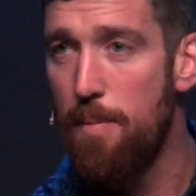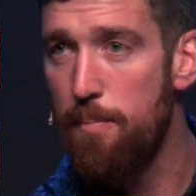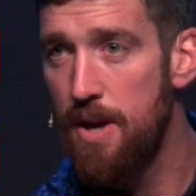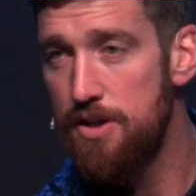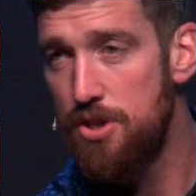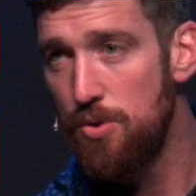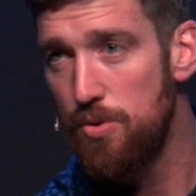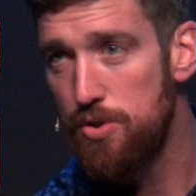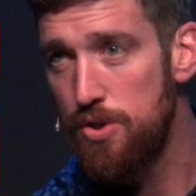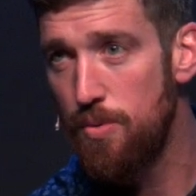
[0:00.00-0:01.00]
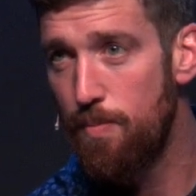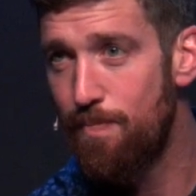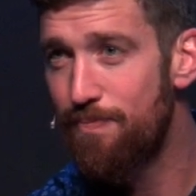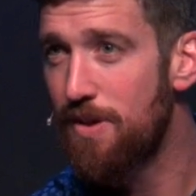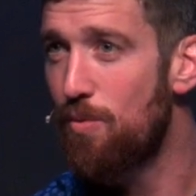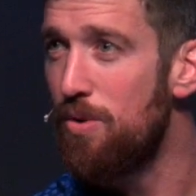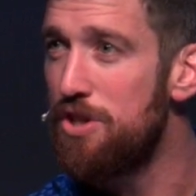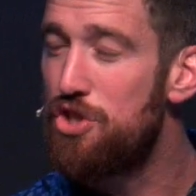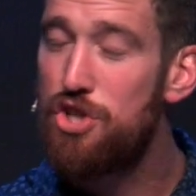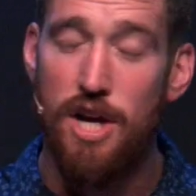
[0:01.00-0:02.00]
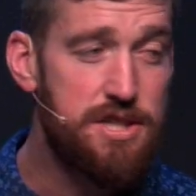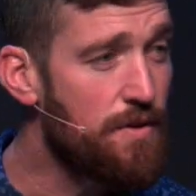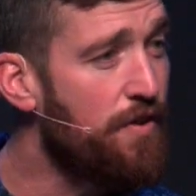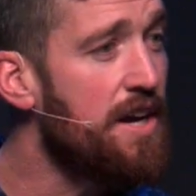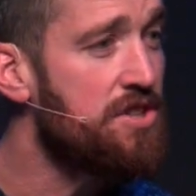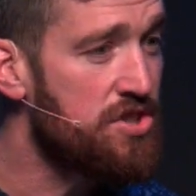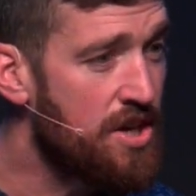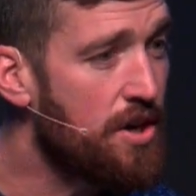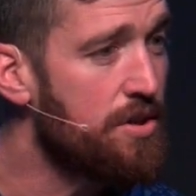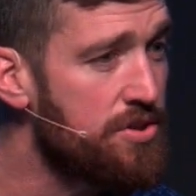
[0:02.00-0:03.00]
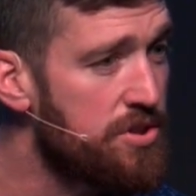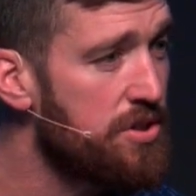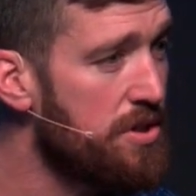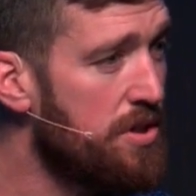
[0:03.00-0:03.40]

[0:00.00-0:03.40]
man to to really justify sinners,